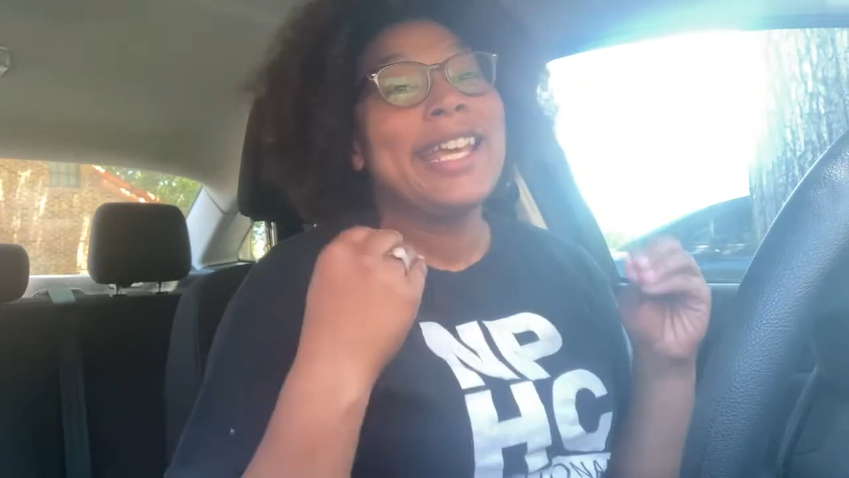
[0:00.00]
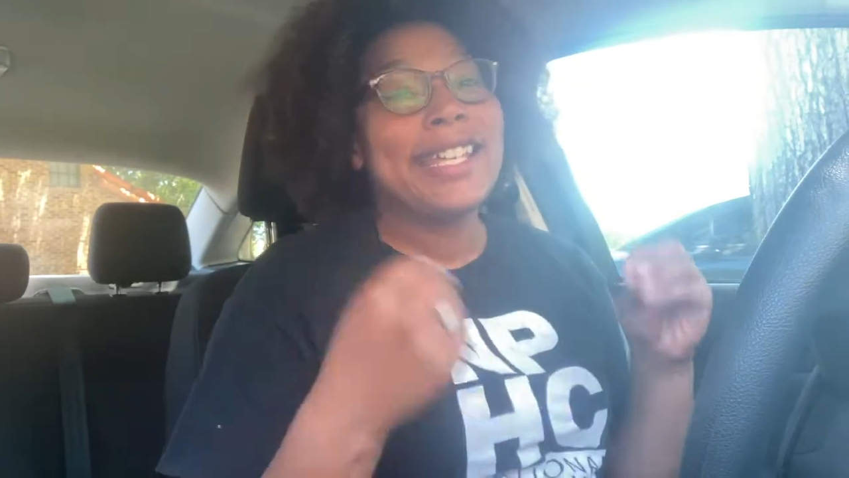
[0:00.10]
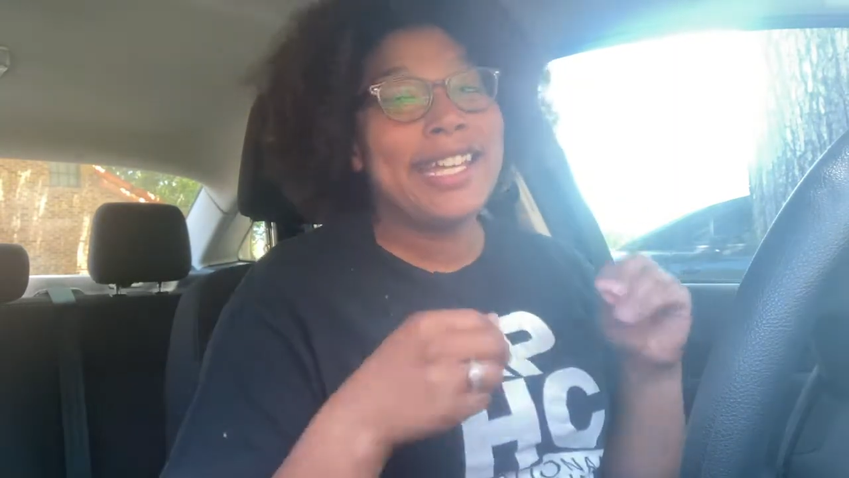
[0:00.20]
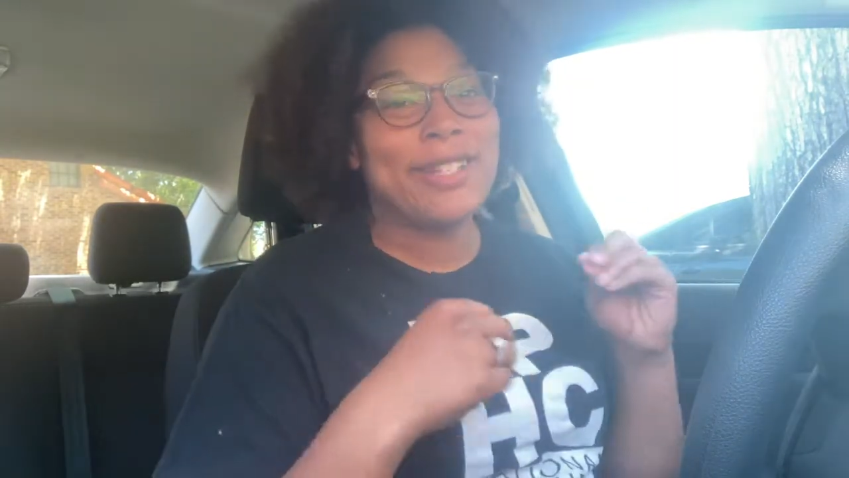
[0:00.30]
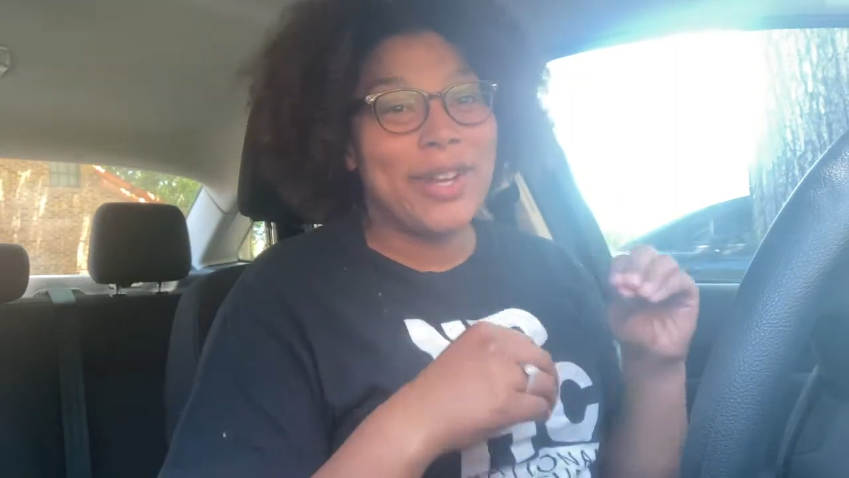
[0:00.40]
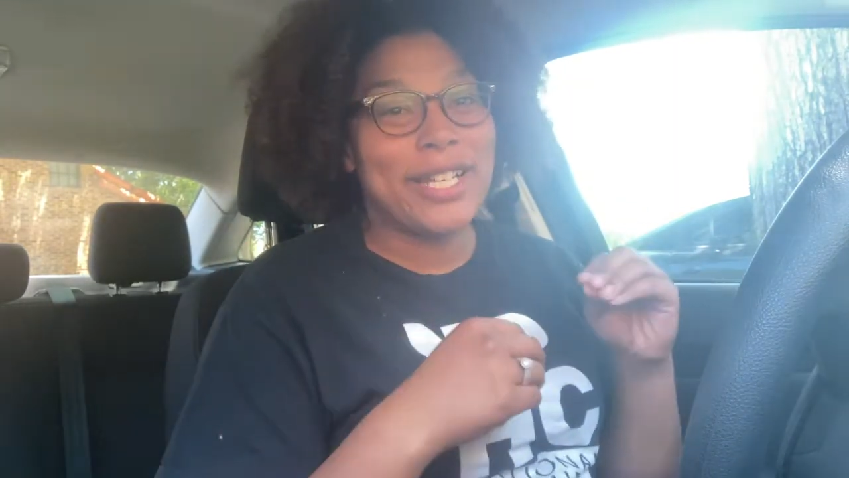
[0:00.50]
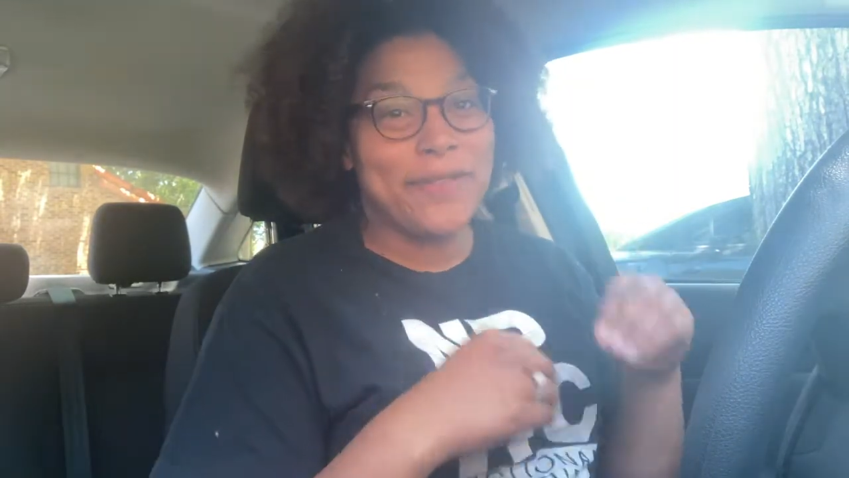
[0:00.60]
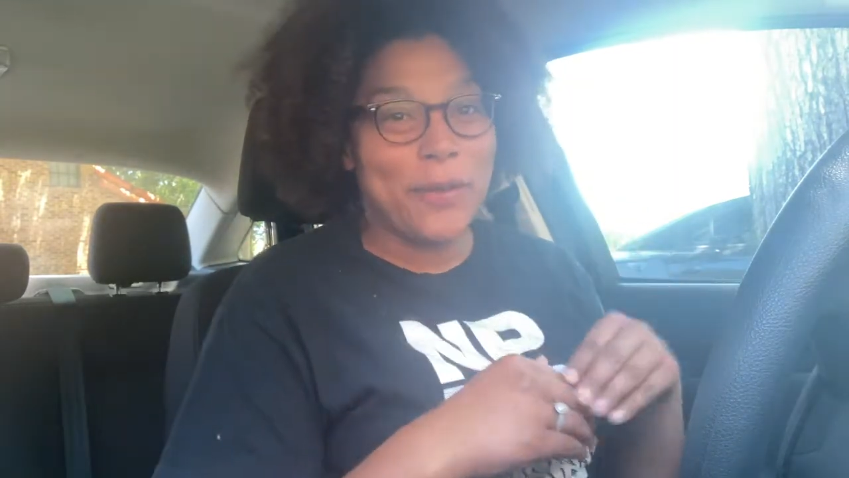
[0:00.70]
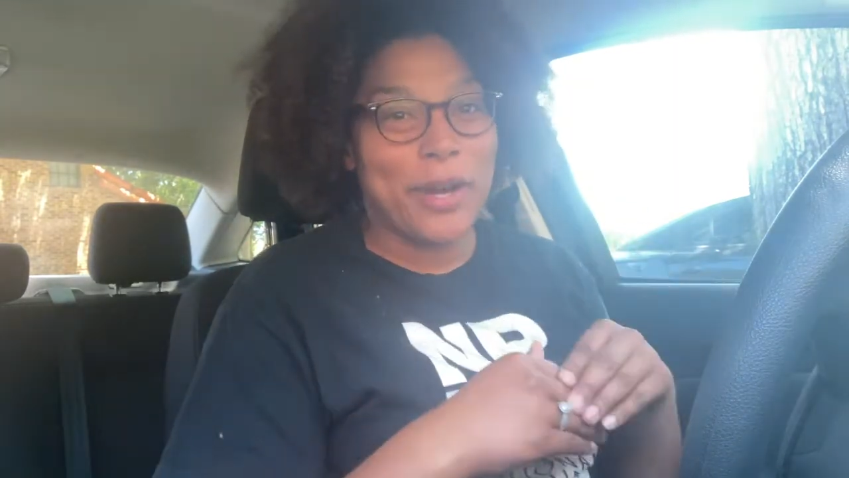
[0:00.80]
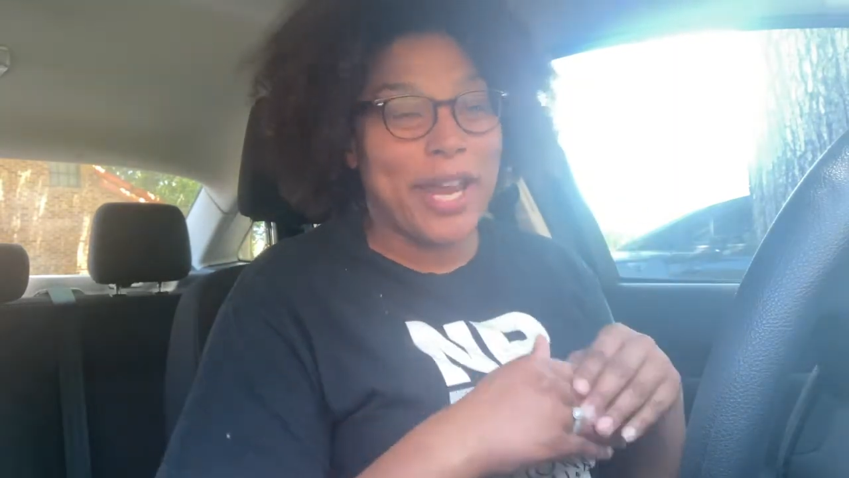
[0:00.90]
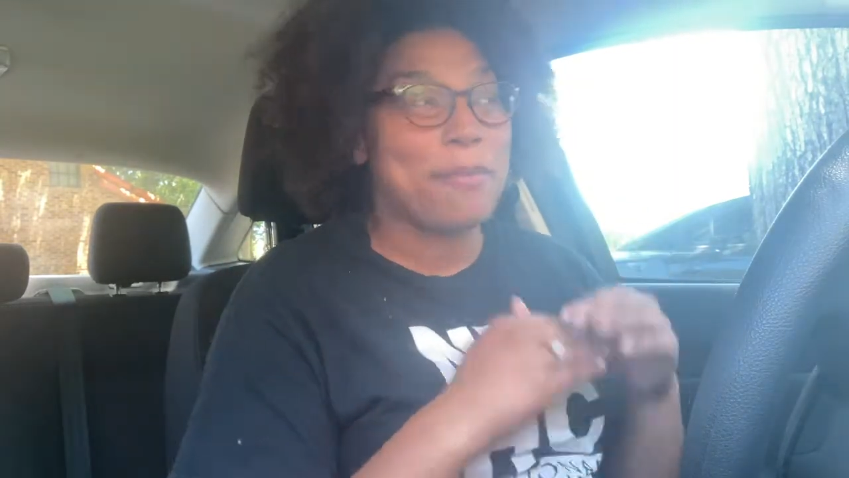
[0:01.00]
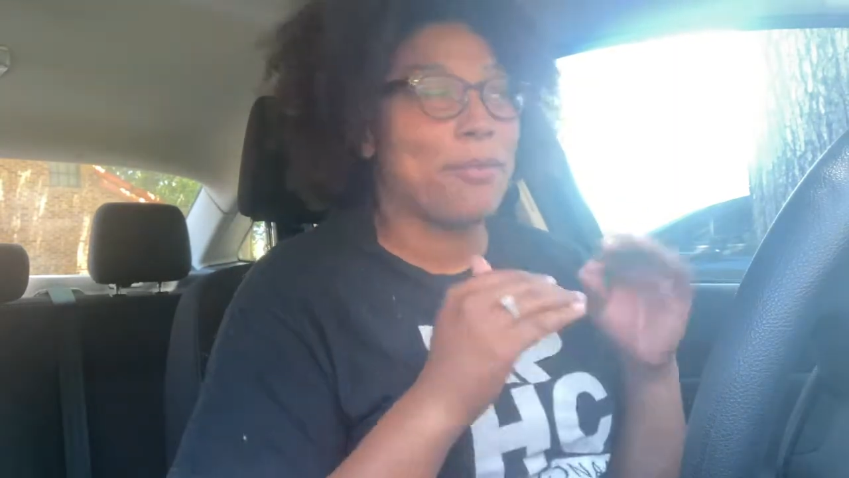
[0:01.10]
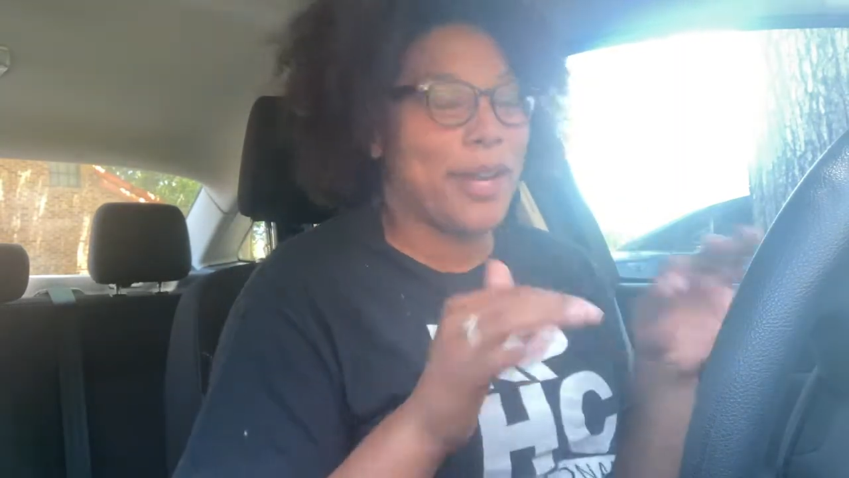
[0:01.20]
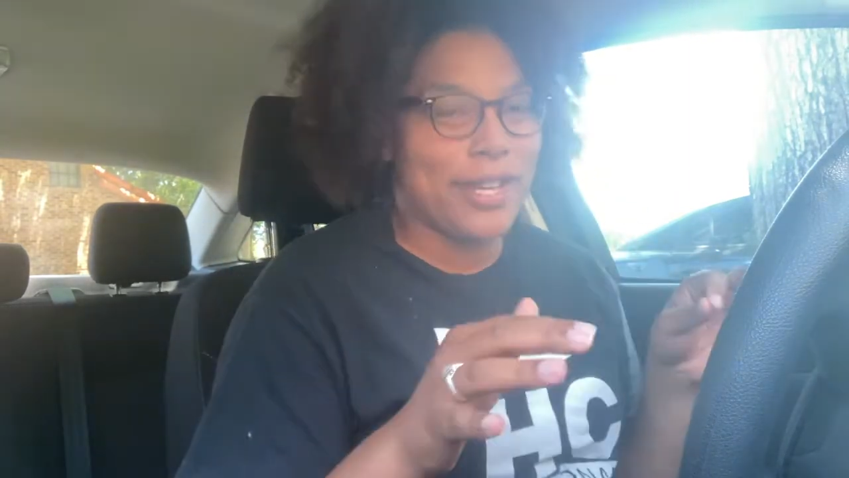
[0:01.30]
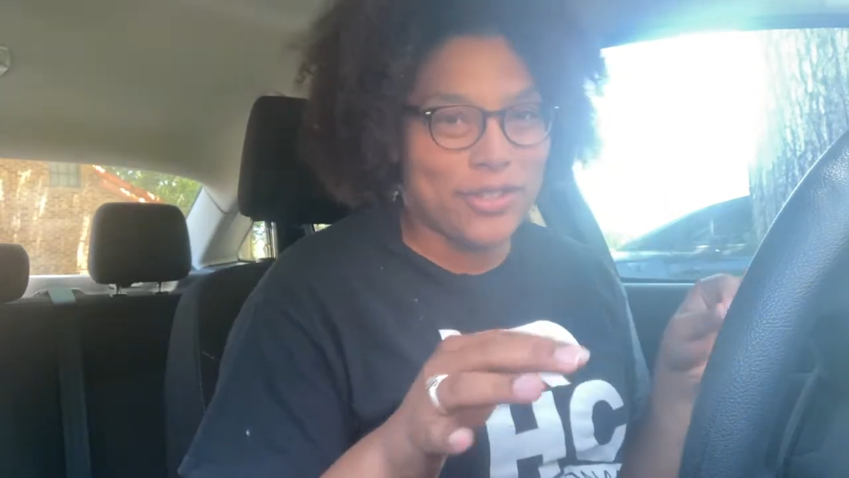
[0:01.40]
getting ready for a
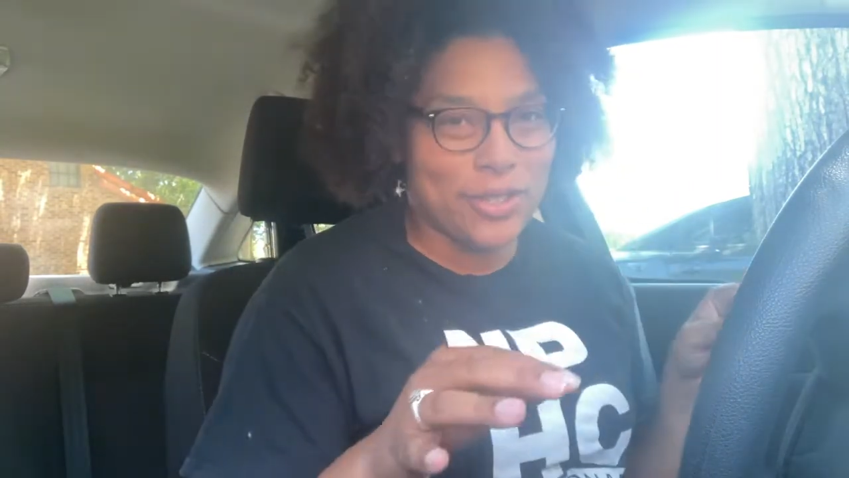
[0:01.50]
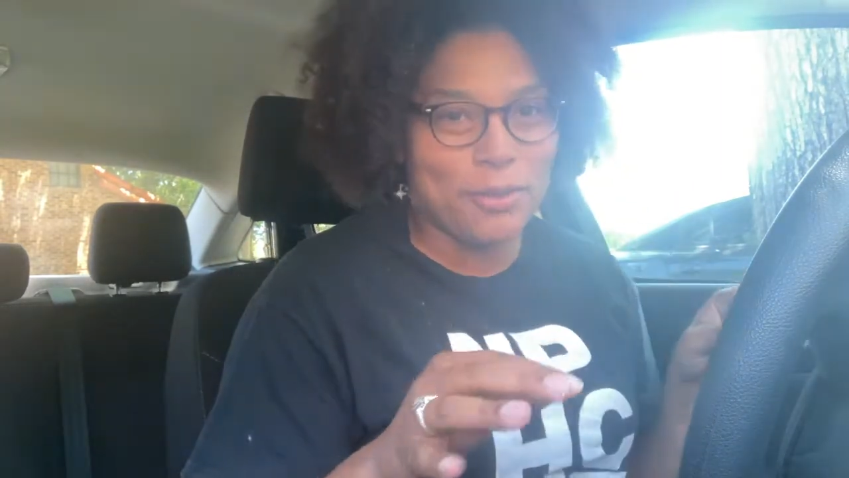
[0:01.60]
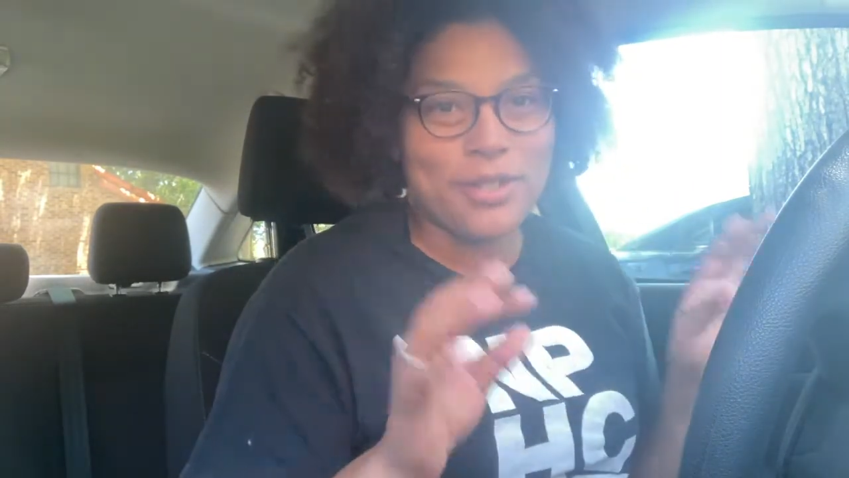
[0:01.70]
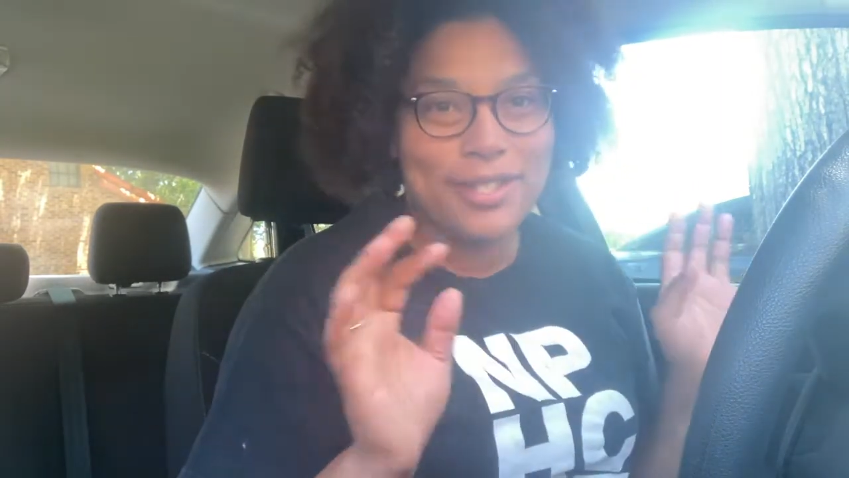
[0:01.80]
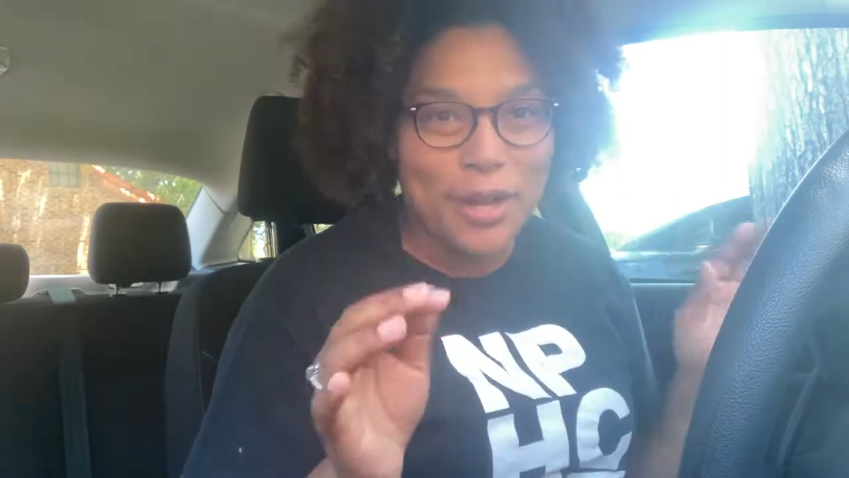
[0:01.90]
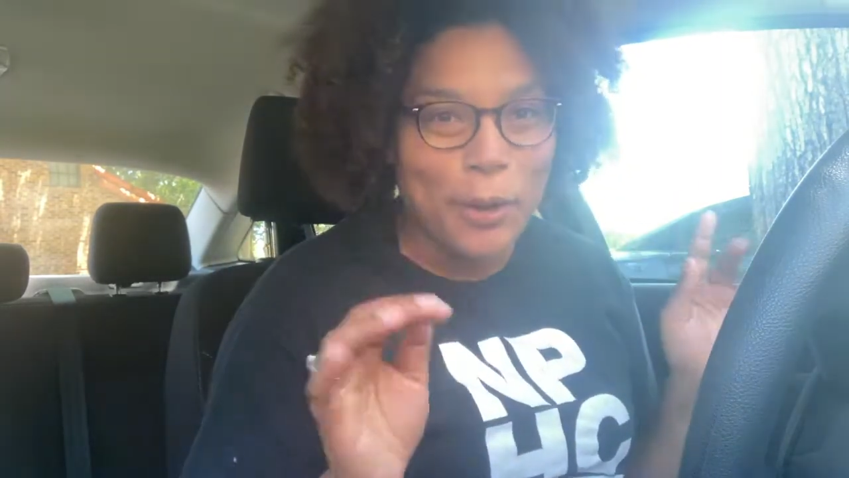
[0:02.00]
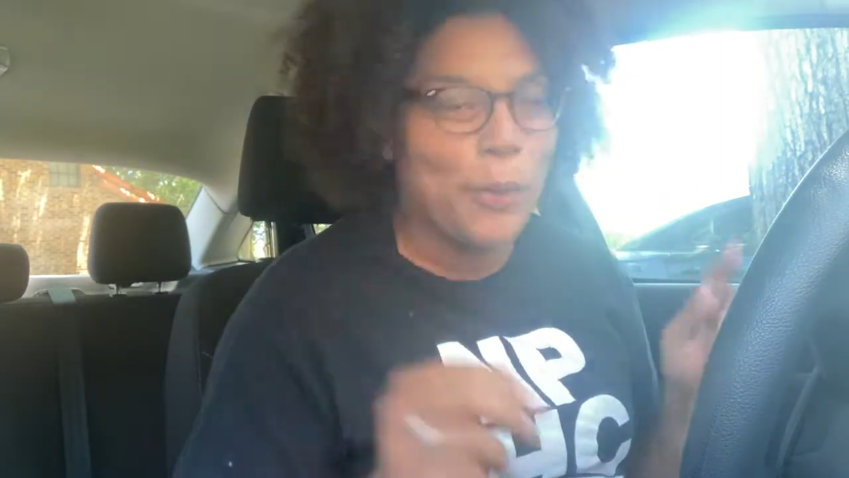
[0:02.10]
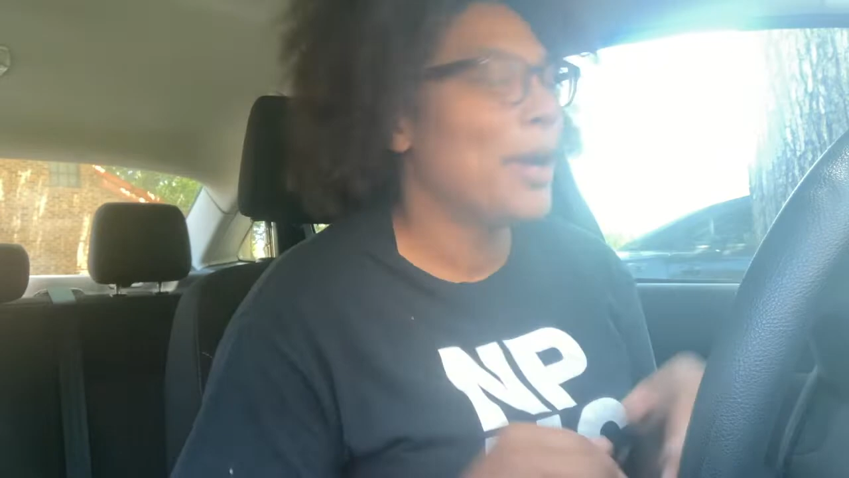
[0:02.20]
brand shoot so